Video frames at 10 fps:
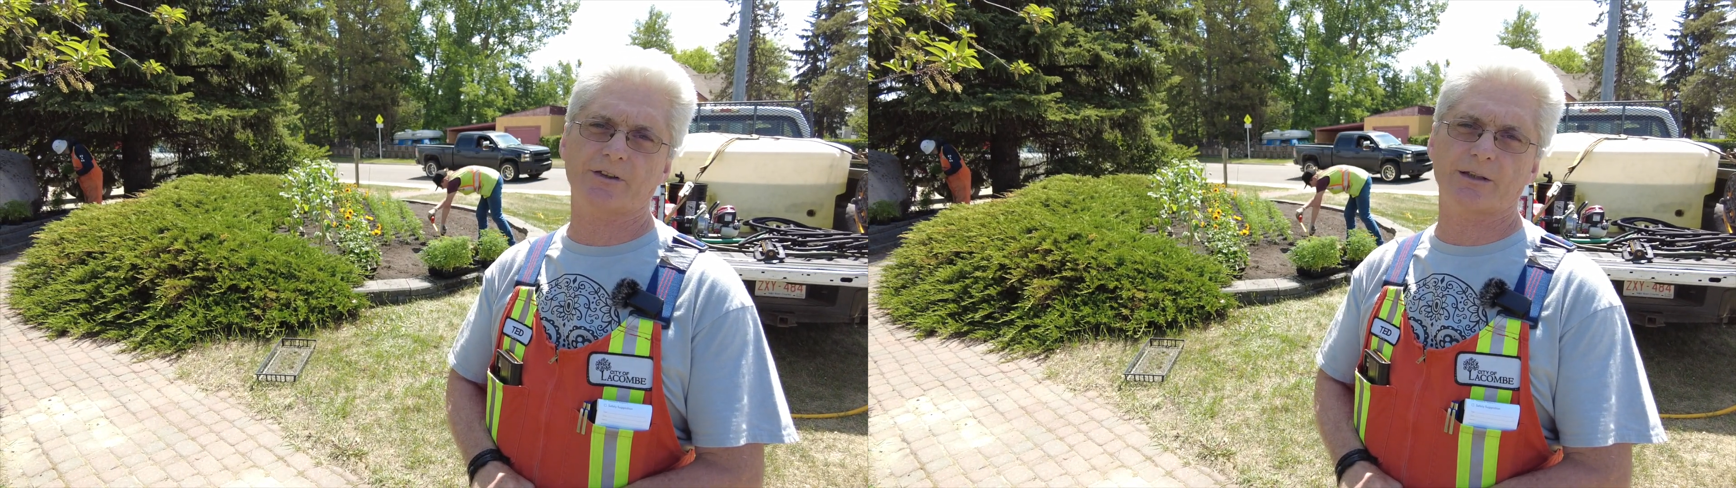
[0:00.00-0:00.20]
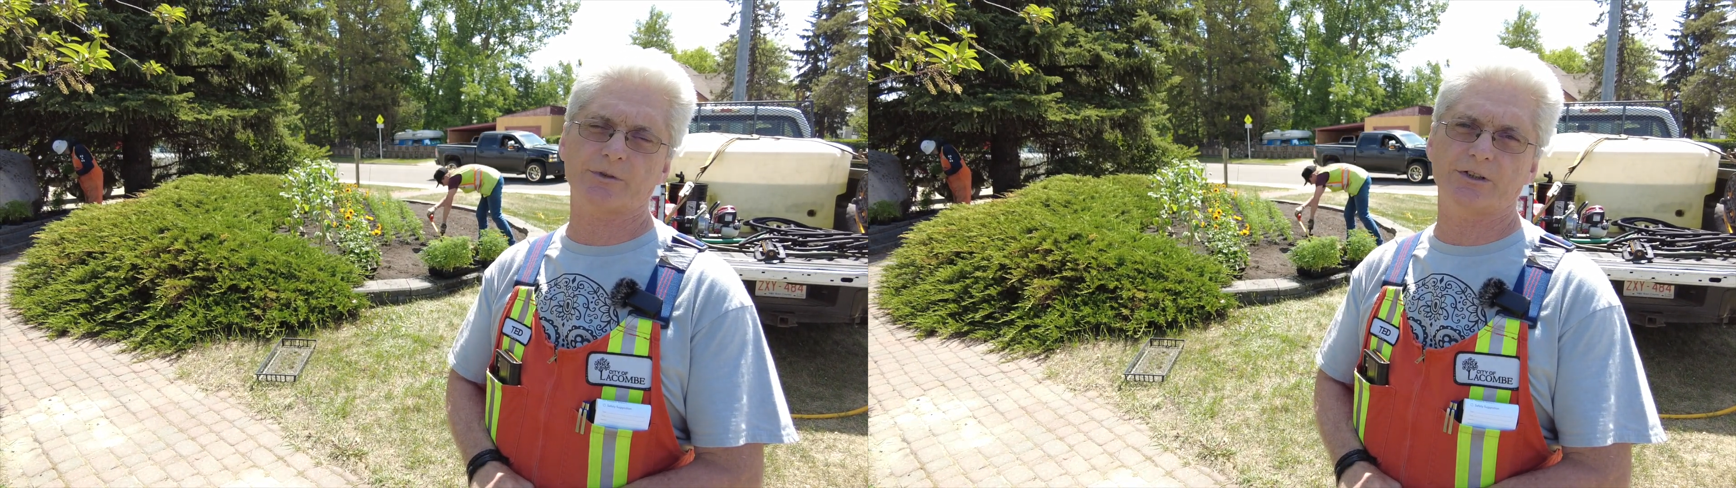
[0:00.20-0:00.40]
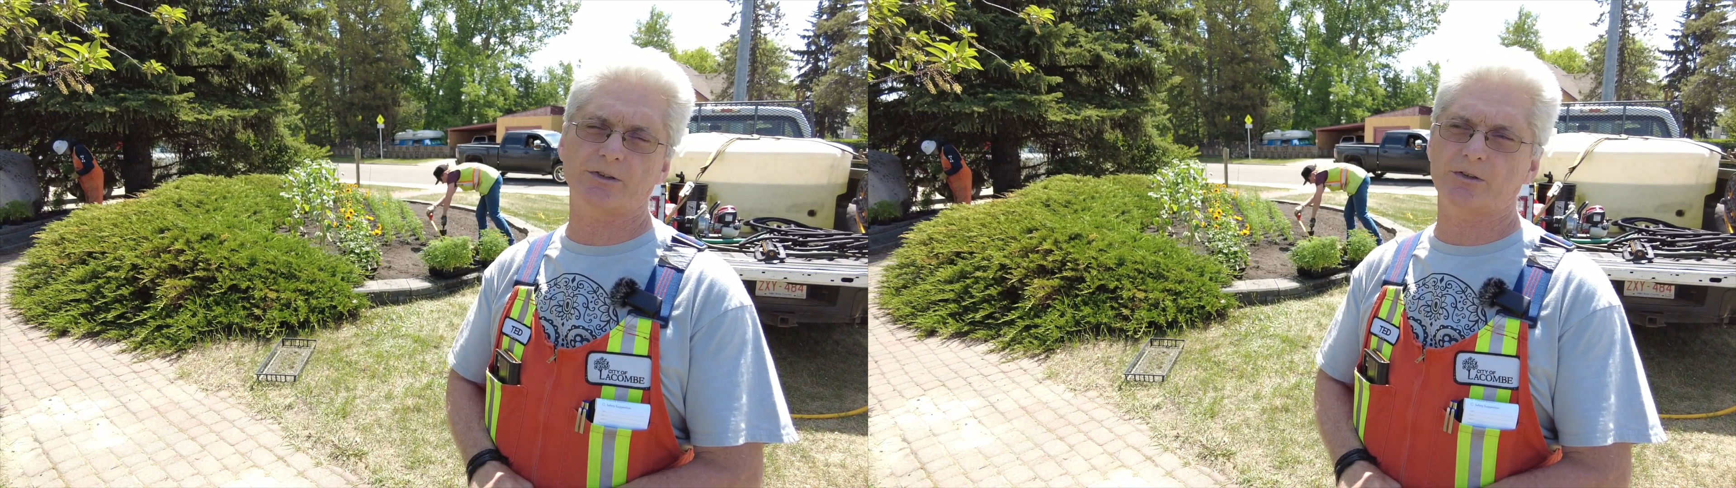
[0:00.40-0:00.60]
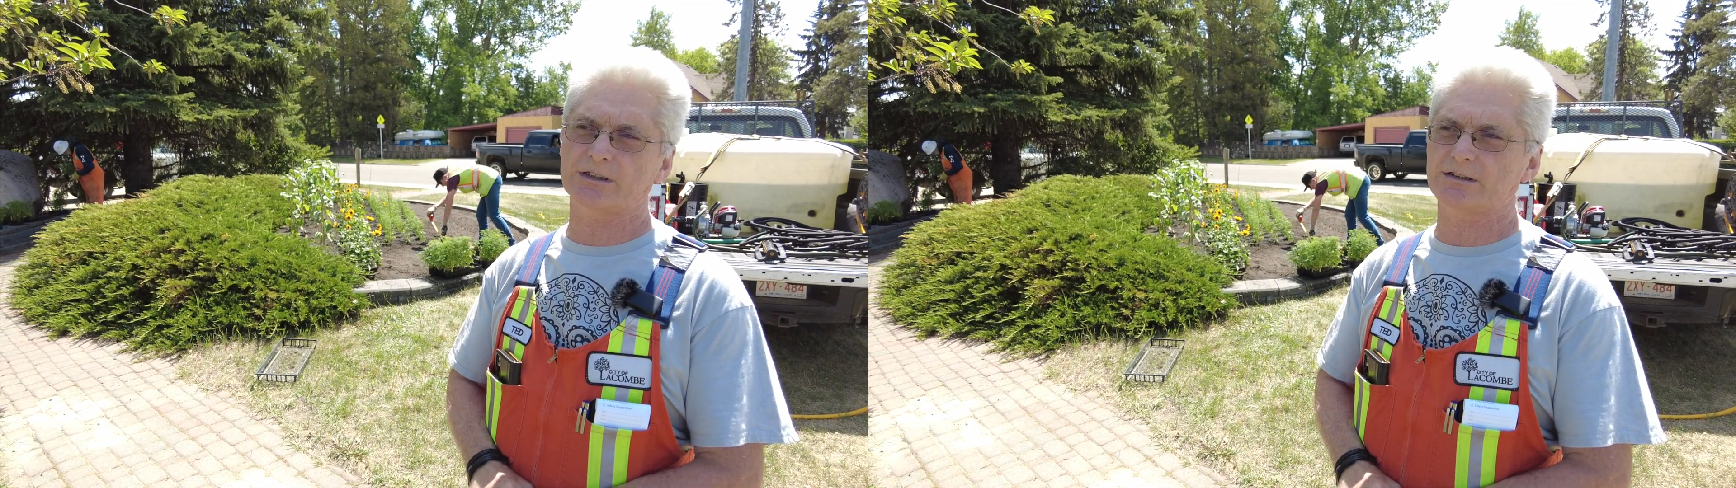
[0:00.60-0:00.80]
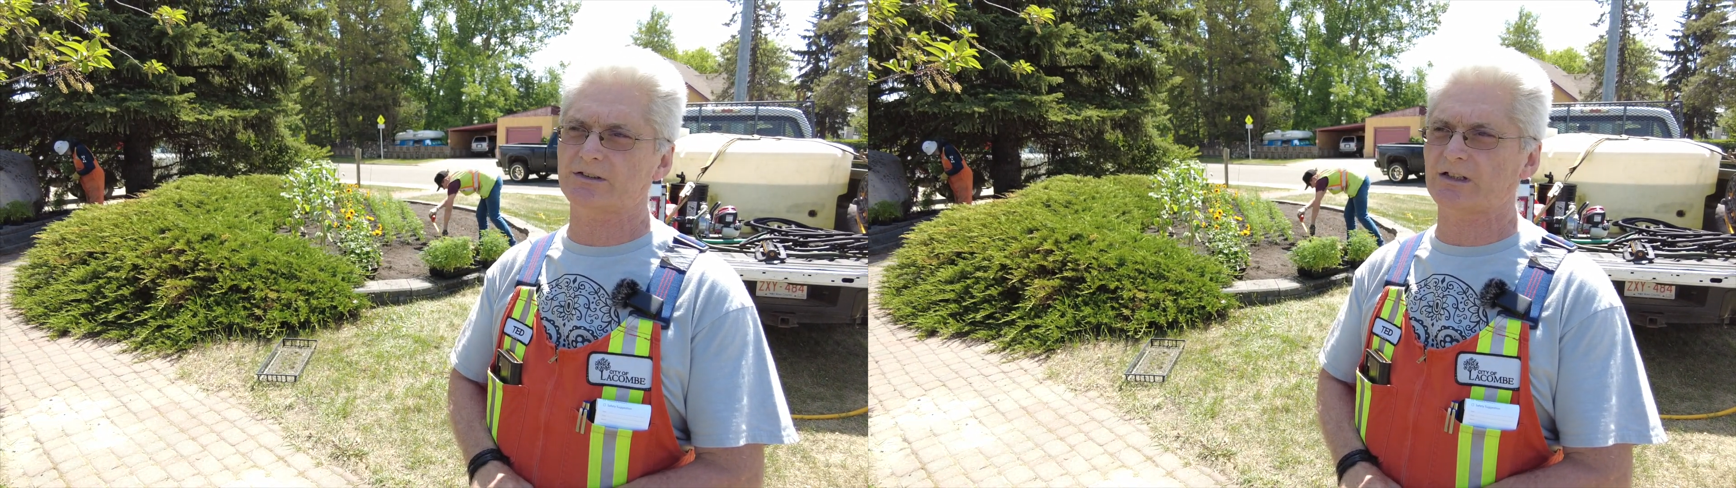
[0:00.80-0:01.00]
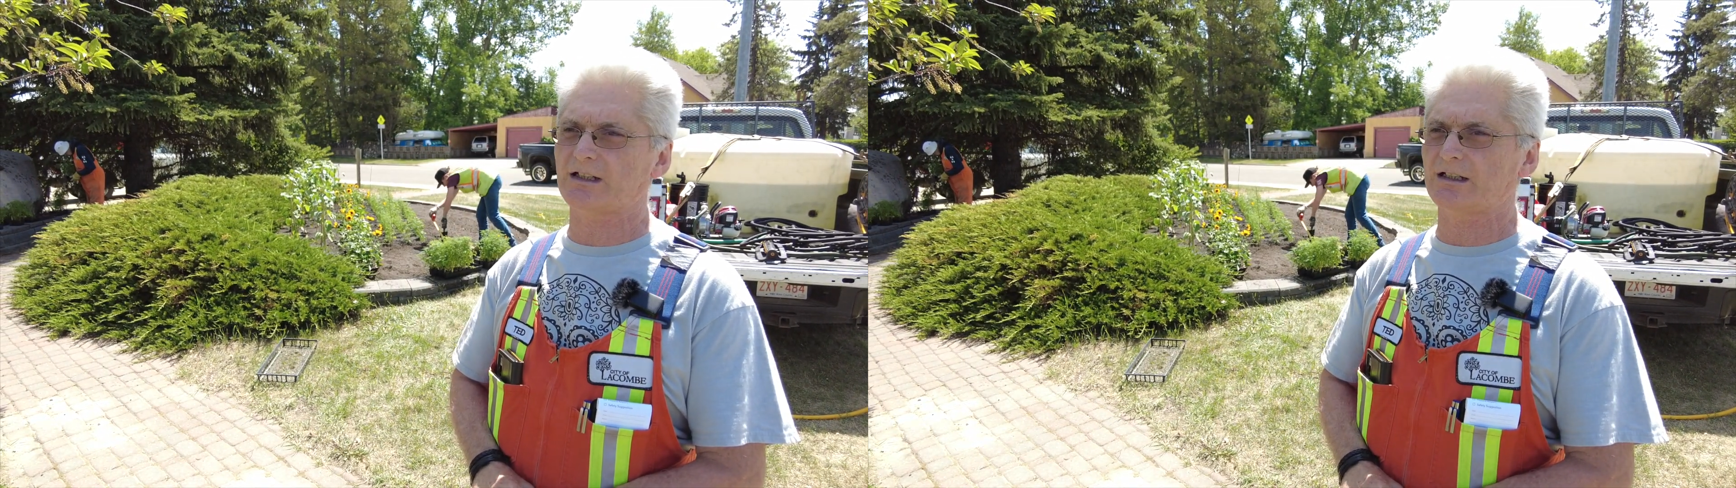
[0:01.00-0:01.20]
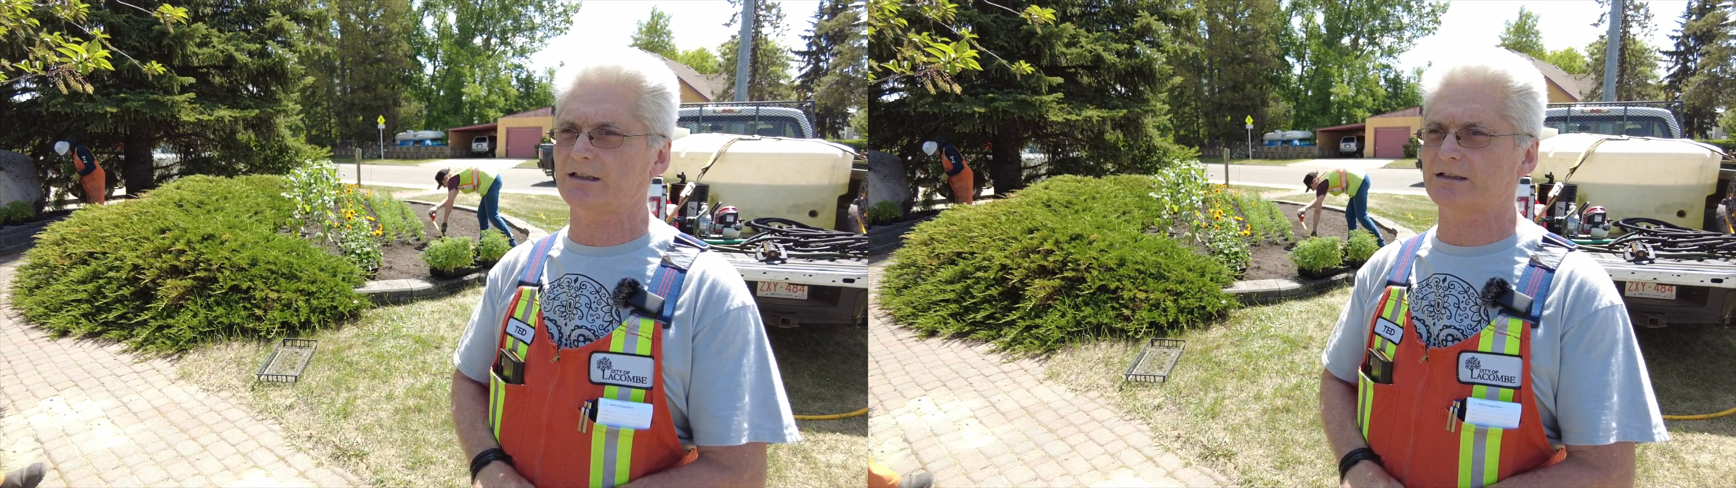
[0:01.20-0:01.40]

them to do and it's, uh,